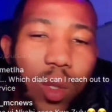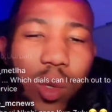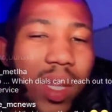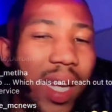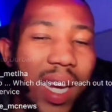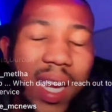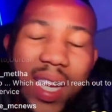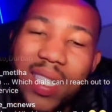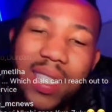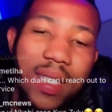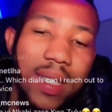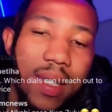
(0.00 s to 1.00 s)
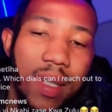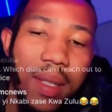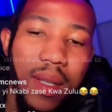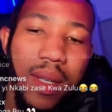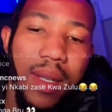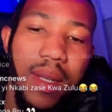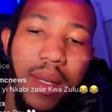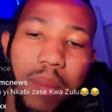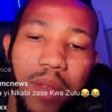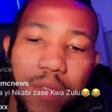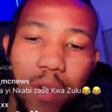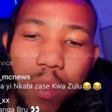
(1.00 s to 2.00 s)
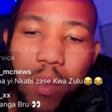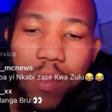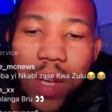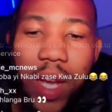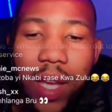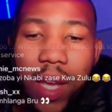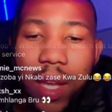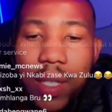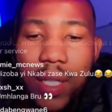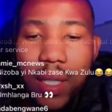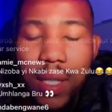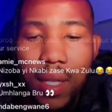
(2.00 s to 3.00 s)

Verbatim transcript: two, three years before moving again.